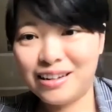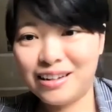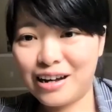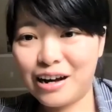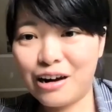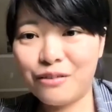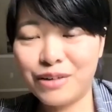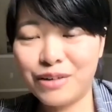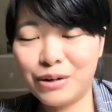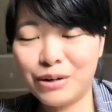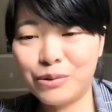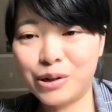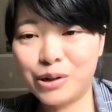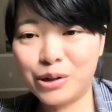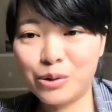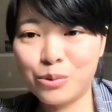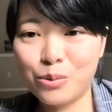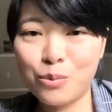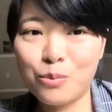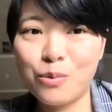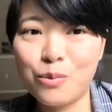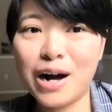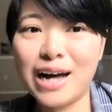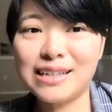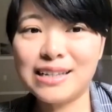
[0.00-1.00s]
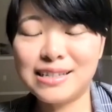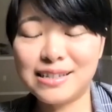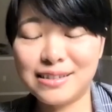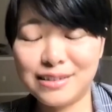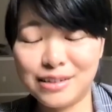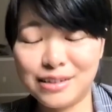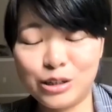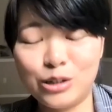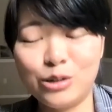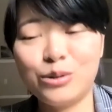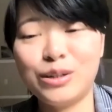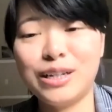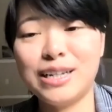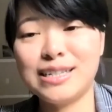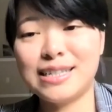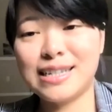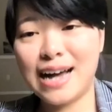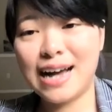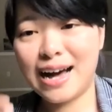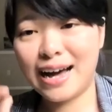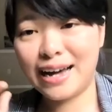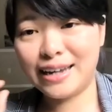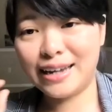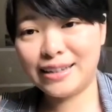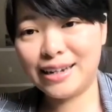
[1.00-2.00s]
However, once students
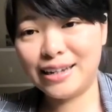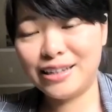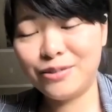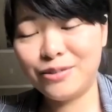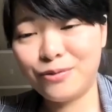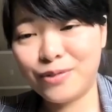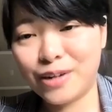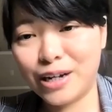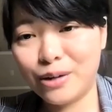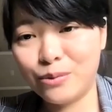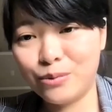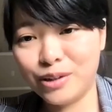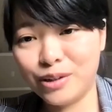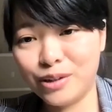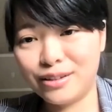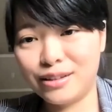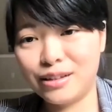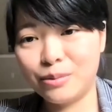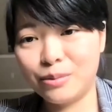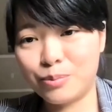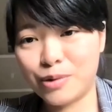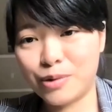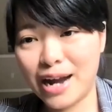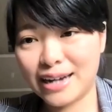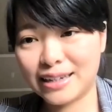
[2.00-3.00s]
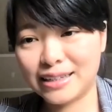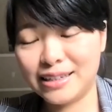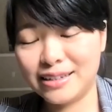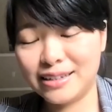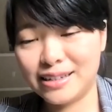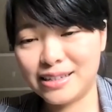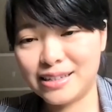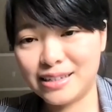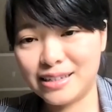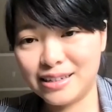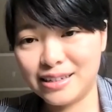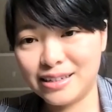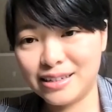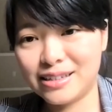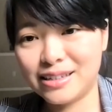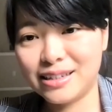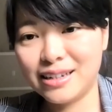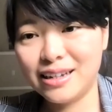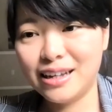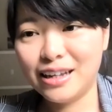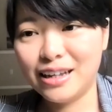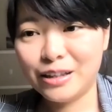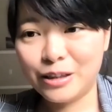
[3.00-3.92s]
identify with the practices,